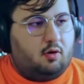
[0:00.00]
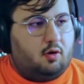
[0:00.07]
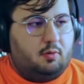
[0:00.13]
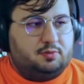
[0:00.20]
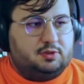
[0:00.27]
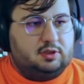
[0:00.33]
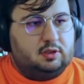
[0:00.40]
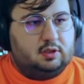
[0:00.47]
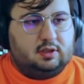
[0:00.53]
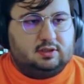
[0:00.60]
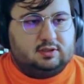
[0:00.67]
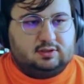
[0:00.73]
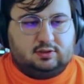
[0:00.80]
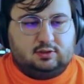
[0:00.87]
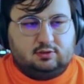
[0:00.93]
option
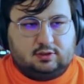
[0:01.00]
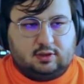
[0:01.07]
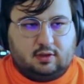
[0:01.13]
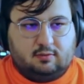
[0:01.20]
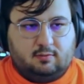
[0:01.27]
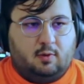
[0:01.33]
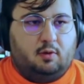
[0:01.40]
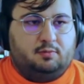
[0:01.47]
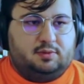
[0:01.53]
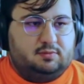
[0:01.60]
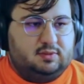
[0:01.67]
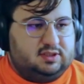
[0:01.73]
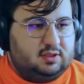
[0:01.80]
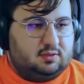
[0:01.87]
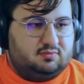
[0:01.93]
is using
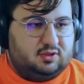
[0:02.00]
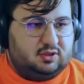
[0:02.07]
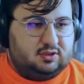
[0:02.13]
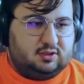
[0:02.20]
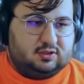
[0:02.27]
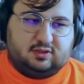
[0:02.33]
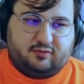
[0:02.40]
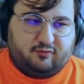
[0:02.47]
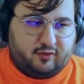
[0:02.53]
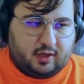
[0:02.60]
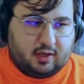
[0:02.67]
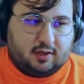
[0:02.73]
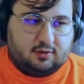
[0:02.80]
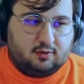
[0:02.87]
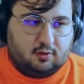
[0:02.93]
optimistic bridges,
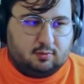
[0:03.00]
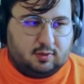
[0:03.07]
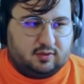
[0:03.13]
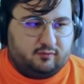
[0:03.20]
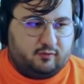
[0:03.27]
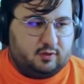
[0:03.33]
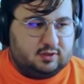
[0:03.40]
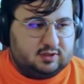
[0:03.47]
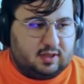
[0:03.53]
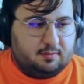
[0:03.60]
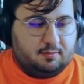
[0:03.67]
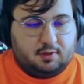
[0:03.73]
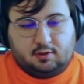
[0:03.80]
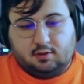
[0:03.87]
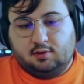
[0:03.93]
something like Nomad, for
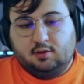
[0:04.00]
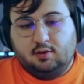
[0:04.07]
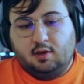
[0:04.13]
example.